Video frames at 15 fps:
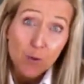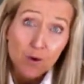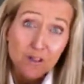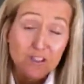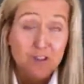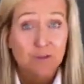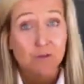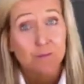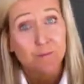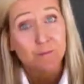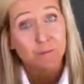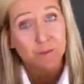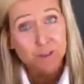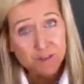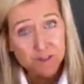to
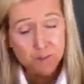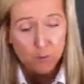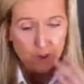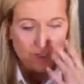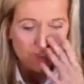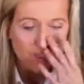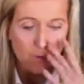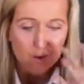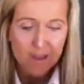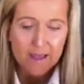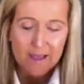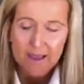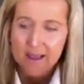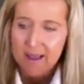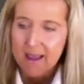produce more. So
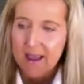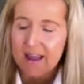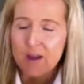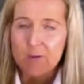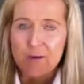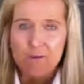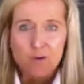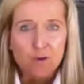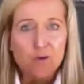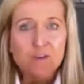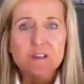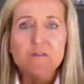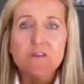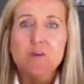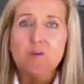anyway, for those
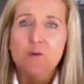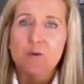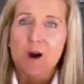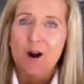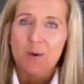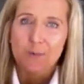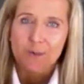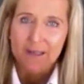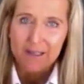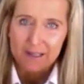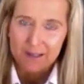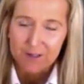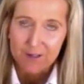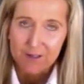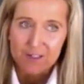of you who are
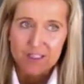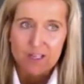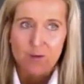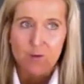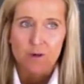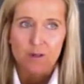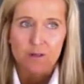beginners and who